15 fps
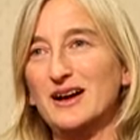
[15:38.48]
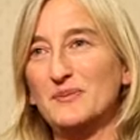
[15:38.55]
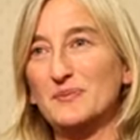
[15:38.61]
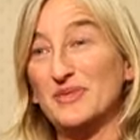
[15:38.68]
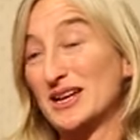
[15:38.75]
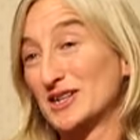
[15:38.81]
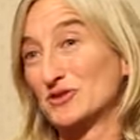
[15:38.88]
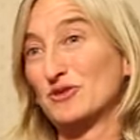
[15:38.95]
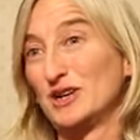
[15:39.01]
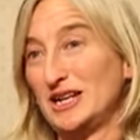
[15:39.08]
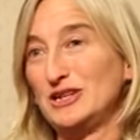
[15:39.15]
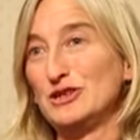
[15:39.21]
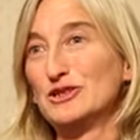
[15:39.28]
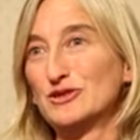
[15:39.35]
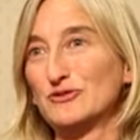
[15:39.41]
that's really
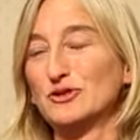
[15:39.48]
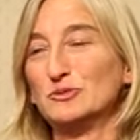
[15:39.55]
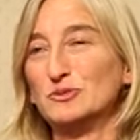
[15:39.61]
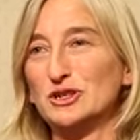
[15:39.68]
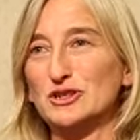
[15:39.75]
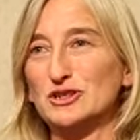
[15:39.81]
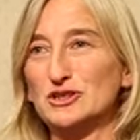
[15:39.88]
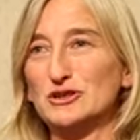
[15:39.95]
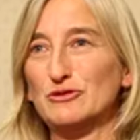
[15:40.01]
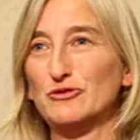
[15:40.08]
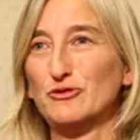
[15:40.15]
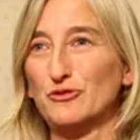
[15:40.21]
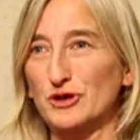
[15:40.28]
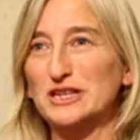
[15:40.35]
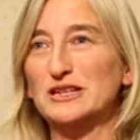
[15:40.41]
useful because you've
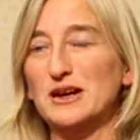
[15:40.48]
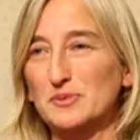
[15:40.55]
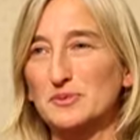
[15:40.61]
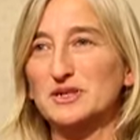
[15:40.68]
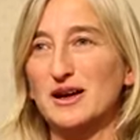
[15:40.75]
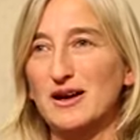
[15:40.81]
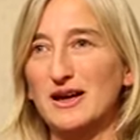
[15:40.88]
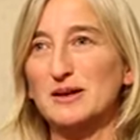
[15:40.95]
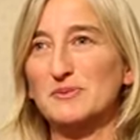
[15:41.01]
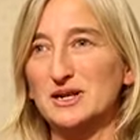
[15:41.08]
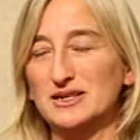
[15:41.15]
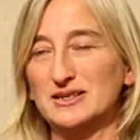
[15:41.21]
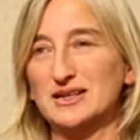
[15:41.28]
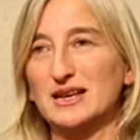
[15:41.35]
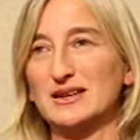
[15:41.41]
freed up time in
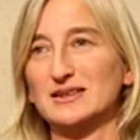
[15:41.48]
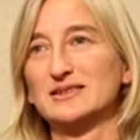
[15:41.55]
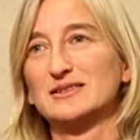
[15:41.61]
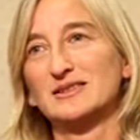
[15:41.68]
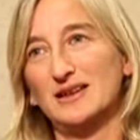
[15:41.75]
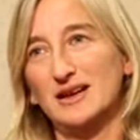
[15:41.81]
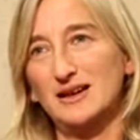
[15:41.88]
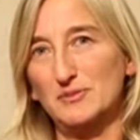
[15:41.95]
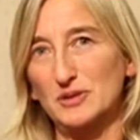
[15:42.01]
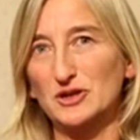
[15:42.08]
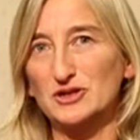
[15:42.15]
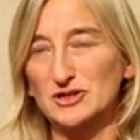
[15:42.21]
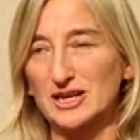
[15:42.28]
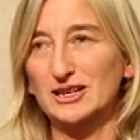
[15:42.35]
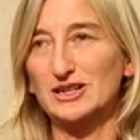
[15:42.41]
a sense,
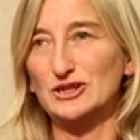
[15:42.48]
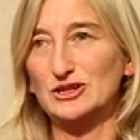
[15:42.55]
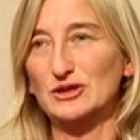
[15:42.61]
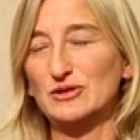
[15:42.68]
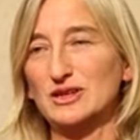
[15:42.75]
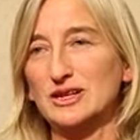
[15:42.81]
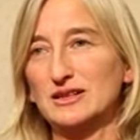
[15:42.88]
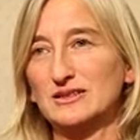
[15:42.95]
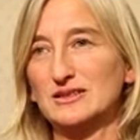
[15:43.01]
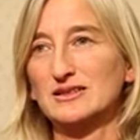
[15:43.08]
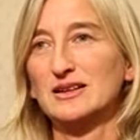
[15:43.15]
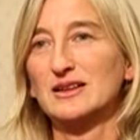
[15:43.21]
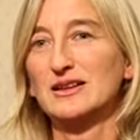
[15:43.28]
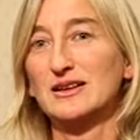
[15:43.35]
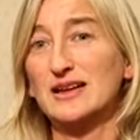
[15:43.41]
because they can do things
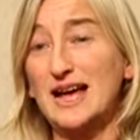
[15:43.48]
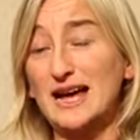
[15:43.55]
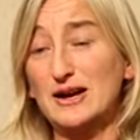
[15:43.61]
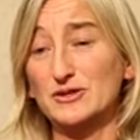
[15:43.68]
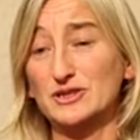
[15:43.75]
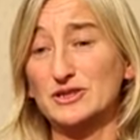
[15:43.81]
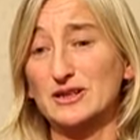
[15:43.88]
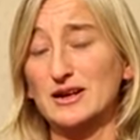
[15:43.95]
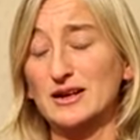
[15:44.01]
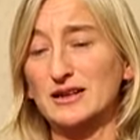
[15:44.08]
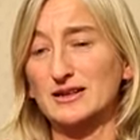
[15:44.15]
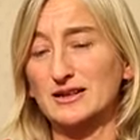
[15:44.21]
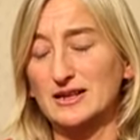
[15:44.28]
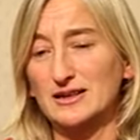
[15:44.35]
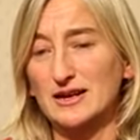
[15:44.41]

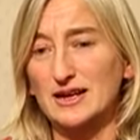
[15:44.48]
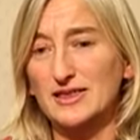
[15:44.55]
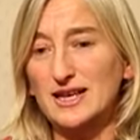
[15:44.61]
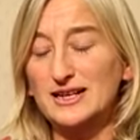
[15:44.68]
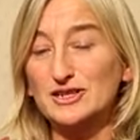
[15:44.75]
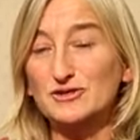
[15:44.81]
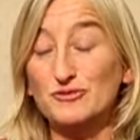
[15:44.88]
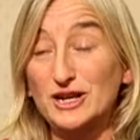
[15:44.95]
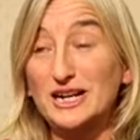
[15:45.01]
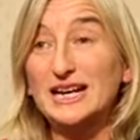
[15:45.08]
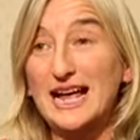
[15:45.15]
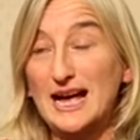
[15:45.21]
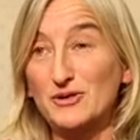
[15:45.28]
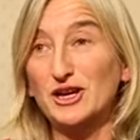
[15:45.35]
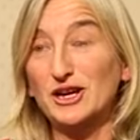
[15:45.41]
outside, and that's really
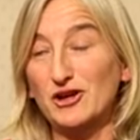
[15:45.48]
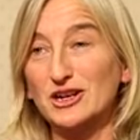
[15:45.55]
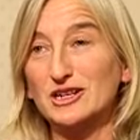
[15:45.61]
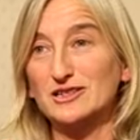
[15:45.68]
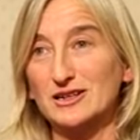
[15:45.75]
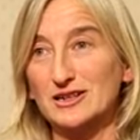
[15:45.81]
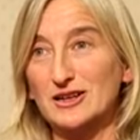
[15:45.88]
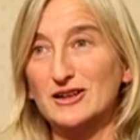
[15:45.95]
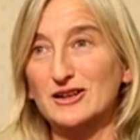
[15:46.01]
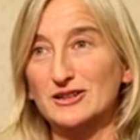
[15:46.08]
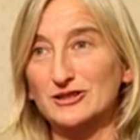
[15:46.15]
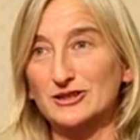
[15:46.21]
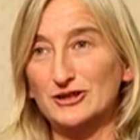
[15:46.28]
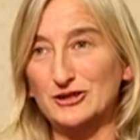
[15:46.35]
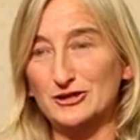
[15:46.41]
how they're going to
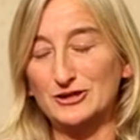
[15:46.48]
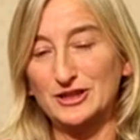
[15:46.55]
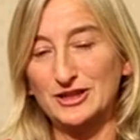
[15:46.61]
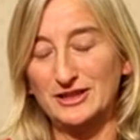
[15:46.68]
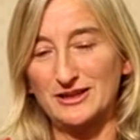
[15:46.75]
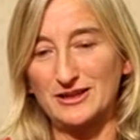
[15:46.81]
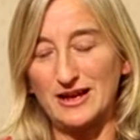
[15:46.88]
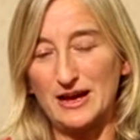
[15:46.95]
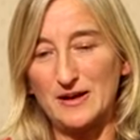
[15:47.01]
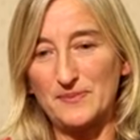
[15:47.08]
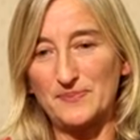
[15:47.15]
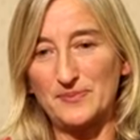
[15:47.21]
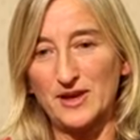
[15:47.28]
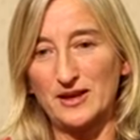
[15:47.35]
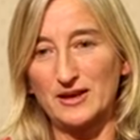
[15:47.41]
learn, you know.
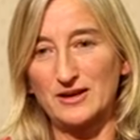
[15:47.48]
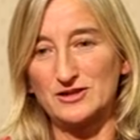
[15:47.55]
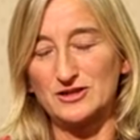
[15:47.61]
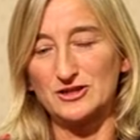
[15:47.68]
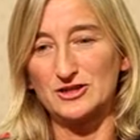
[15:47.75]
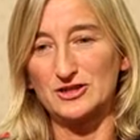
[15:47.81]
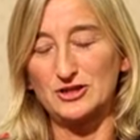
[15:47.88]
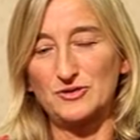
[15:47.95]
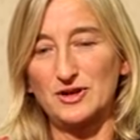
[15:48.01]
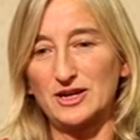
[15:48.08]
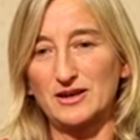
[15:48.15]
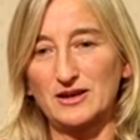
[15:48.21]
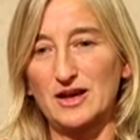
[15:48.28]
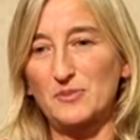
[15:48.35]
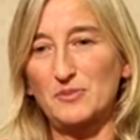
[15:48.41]
Just doing
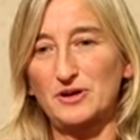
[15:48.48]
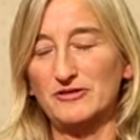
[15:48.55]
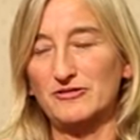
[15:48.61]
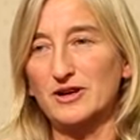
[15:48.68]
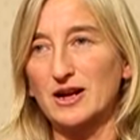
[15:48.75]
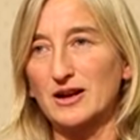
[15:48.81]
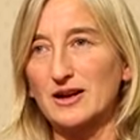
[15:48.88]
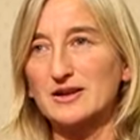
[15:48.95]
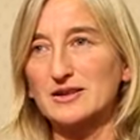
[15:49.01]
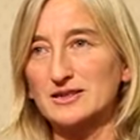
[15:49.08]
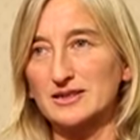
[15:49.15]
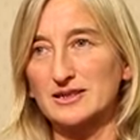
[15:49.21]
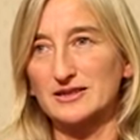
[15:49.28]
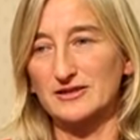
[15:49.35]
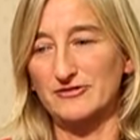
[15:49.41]
a couple of
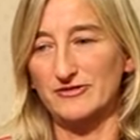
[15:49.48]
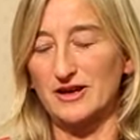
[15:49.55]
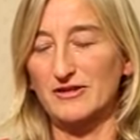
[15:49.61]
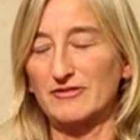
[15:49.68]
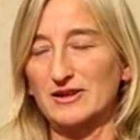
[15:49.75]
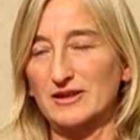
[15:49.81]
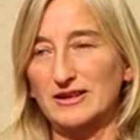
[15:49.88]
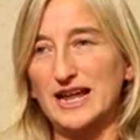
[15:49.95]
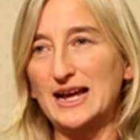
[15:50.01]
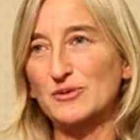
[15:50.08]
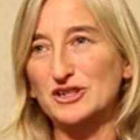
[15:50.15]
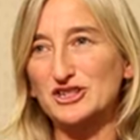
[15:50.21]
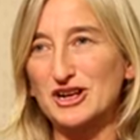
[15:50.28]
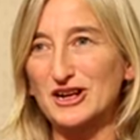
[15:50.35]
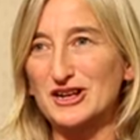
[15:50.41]
classes of
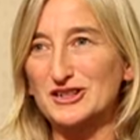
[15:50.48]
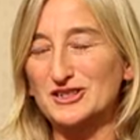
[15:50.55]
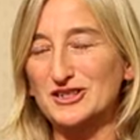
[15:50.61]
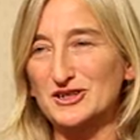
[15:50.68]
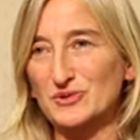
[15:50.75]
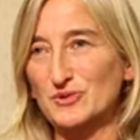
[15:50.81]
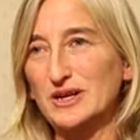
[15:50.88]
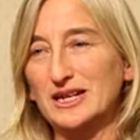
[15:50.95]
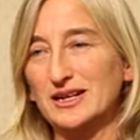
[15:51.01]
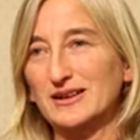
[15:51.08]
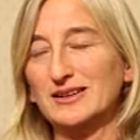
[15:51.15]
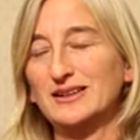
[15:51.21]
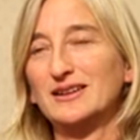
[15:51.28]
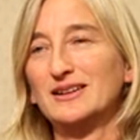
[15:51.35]
language classes a week,